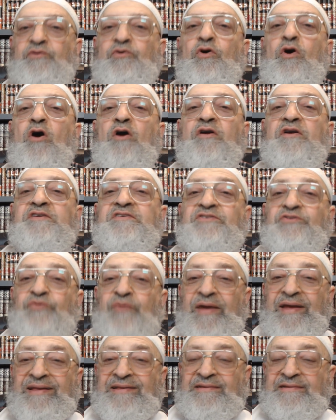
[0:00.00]
to
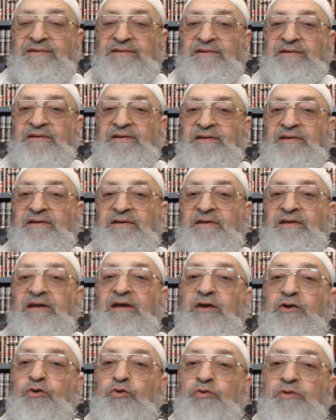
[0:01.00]
orchestrate
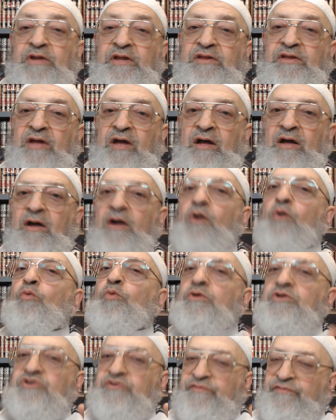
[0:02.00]
a coup d'etat
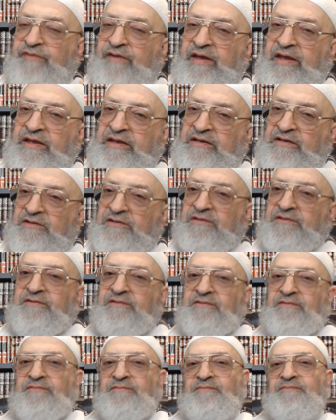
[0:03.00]
which
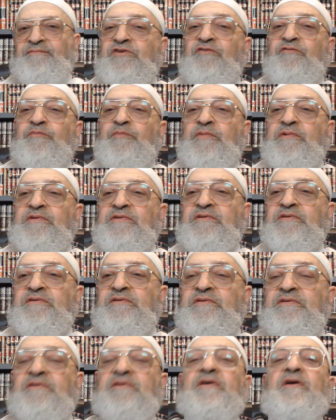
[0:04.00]
failed.
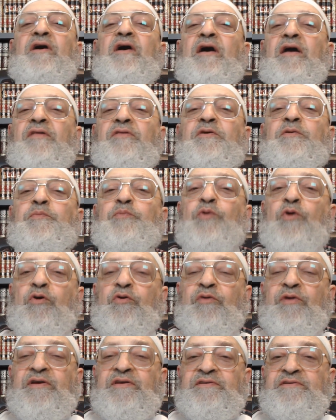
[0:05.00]
Achievements. Other
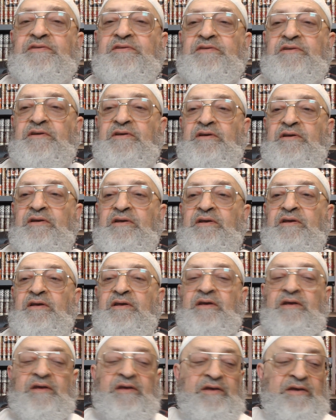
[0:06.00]
progress
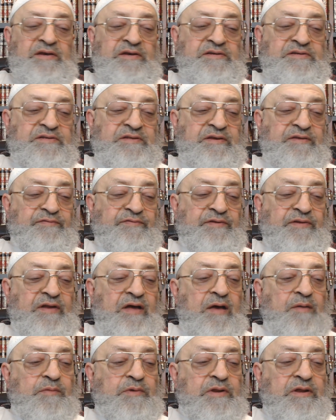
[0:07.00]
is the
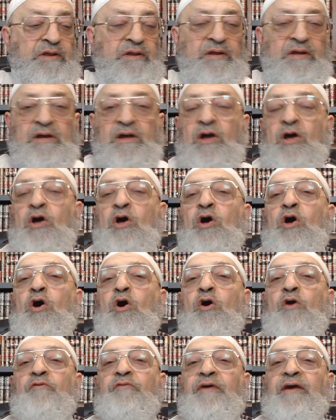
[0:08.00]
phenomena
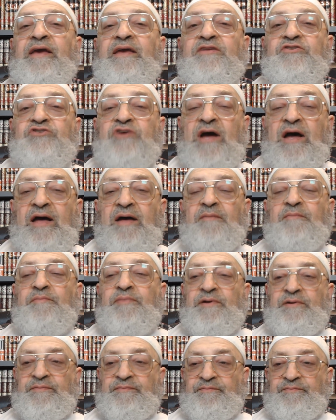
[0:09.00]
of
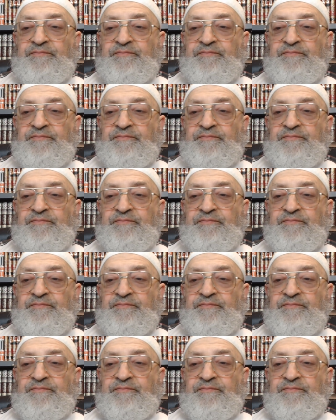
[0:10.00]
hijab,